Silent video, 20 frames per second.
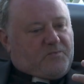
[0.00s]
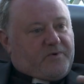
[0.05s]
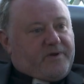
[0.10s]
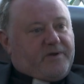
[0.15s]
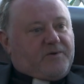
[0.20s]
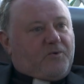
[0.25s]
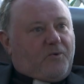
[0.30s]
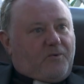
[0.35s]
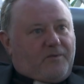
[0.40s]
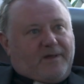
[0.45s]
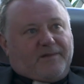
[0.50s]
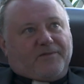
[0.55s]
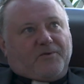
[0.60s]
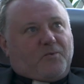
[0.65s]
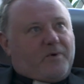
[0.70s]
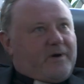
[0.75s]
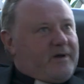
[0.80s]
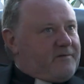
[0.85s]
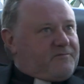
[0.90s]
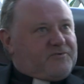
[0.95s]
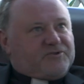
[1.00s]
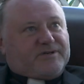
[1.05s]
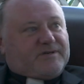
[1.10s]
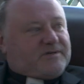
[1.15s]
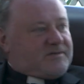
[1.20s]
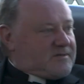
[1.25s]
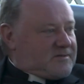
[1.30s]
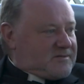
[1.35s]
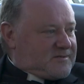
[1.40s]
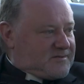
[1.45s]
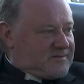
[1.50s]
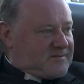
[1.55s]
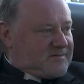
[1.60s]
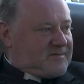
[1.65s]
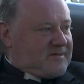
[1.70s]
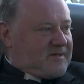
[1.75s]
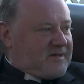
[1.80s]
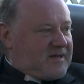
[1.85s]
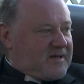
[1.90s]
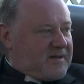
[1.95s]
We call that the way of
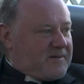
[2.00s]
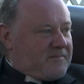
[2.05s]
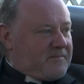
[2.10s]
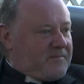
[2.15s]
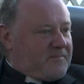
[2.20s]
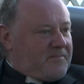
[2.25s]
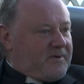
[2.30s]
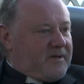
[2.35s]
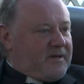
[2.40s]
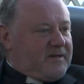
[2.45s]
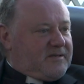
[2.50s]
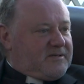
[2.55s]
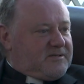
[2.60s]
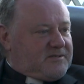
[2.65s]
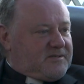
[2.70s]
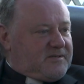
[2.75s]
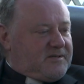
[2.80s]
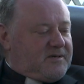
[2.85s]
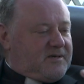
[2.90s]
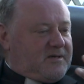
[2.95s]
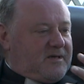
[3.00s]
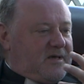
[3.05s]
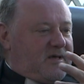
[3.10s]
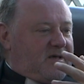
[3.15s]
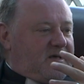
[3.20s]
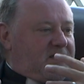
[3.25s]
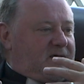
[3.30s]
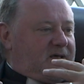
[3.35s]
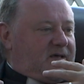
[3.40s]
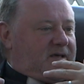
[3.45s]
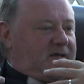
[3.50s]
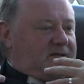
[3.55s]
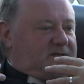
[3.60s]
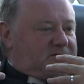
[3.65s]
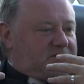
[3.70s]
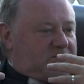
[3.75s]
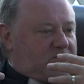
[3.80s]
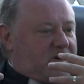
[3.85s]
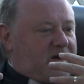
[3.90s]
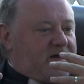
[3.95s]
Jesus, but it's the
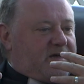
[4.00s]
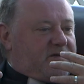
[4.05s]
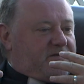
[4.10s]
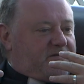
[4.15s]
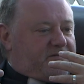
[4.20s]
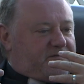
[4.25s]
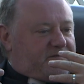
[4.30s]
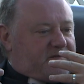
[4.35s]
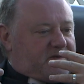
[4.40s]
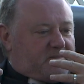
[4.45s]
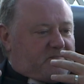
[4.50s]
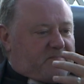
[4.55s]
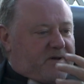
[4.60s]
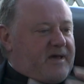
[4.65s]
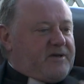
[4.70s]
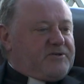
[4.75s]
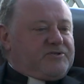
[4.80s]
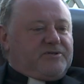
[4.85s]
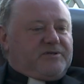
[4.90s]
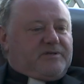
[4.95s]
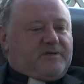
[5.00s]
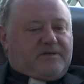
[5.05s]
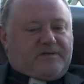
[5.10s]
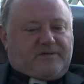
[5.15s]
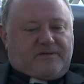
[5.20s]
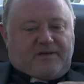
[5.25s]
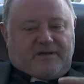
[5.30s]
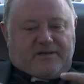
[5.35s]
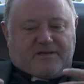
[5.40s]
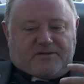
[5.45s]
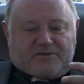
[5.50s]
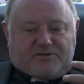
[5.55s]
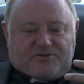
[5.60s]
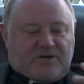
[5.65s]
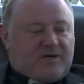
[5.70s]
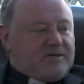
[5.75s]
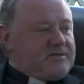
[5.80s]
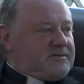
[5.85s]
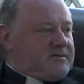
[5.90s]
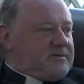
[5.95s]
way of compassion
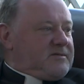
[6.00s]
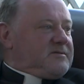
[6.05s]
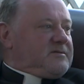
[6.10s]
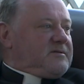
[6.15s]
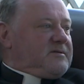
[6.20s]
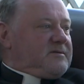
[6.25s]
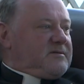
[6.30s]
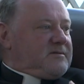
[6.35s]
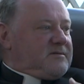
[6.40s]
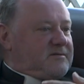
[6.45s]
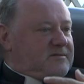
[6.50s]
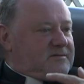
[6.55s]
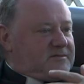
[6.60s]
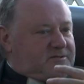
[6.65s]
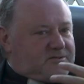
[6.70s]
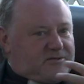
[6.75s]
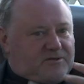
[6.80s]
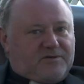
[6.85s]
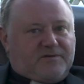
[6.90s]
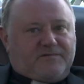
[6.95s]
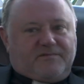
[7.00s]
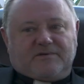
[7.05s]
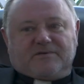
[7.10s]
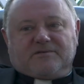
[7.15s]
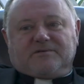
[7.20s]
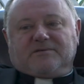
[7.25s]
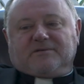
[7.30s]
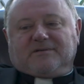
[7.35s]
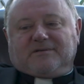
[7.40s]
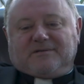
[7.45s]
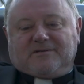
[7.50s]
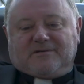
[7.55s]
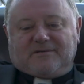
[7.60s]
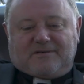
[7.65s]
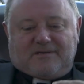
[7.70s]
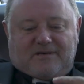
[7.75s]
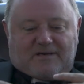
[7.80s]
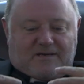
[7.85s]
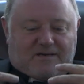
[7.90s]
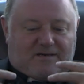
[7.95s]
and justice and service
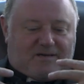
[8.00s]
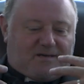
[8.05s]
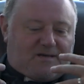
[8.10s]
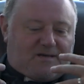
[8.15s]
and